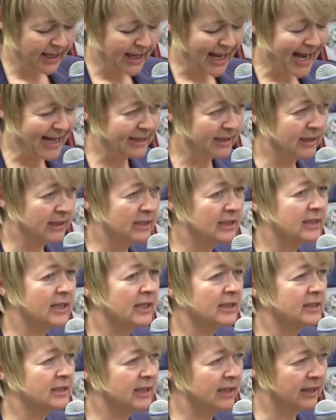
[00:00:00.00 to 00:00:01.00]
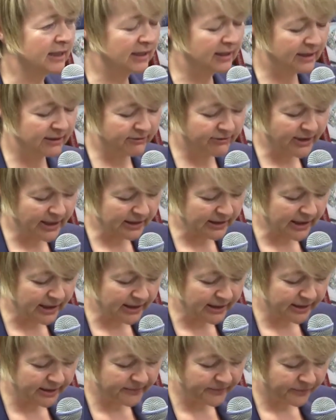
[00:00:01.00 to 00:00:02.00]
endless dusting, it felt
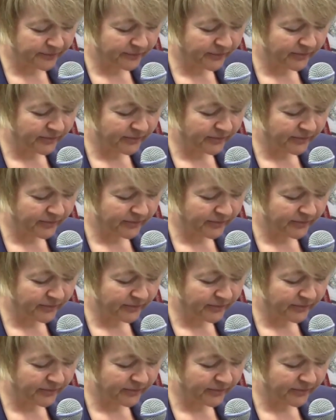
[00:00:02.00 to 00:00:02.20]
like.